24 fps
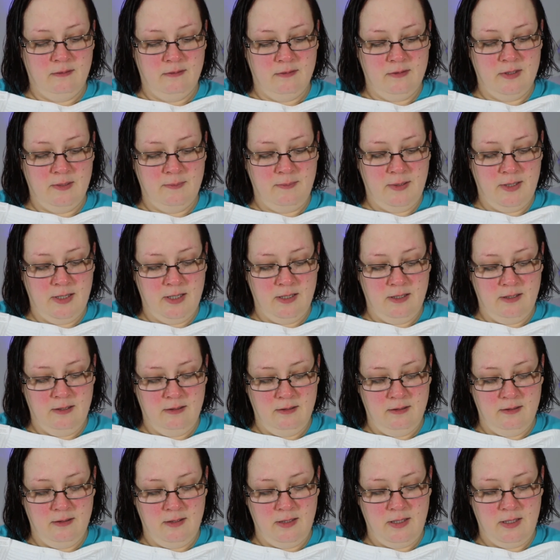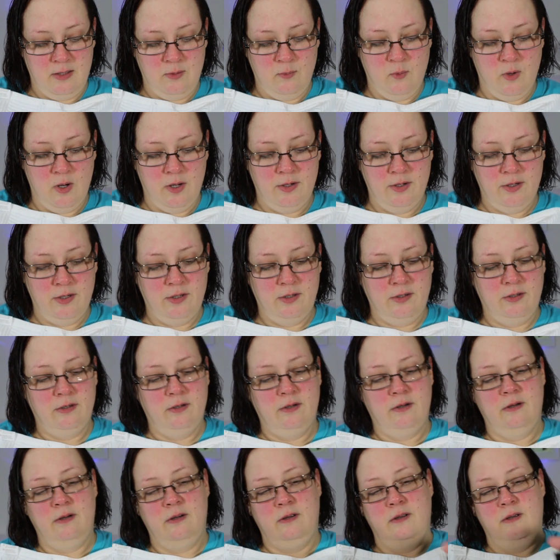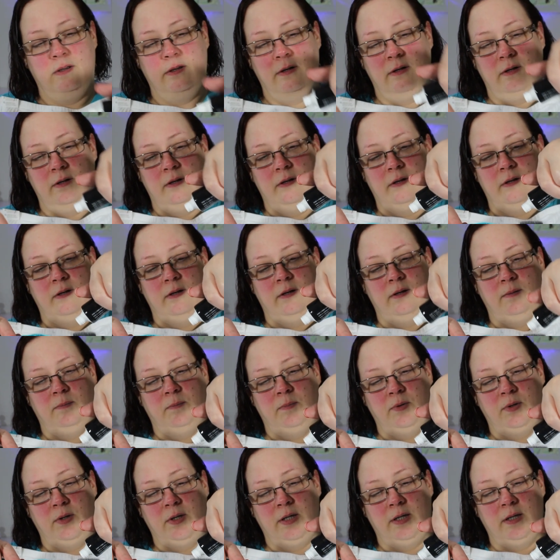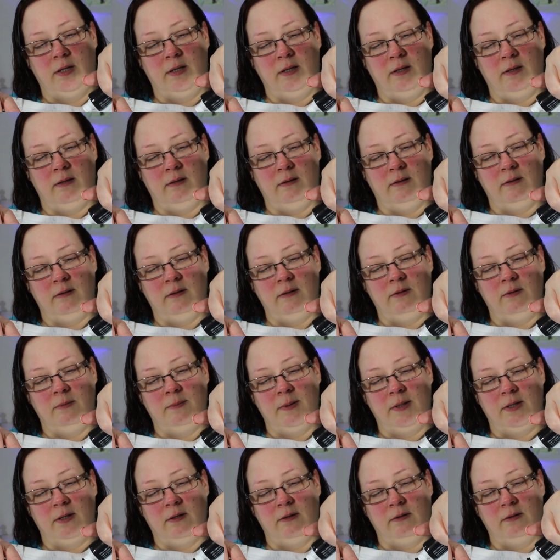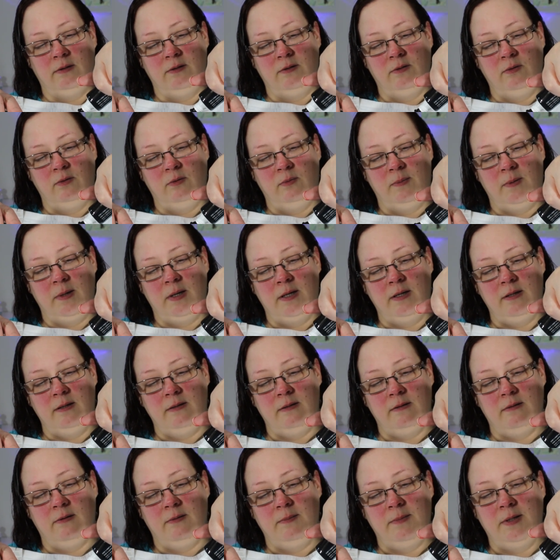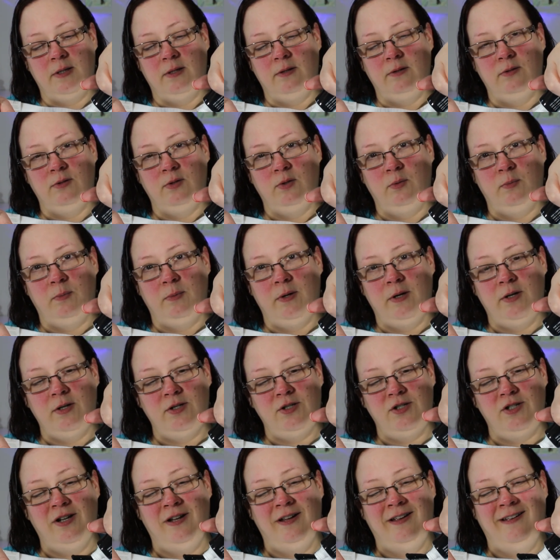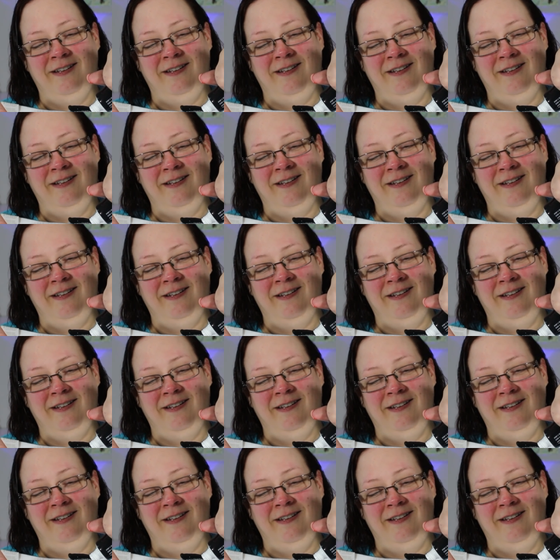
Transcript: Dipping it in the water, putting it a little bit on the toothpaste, I mean on the toothbrush.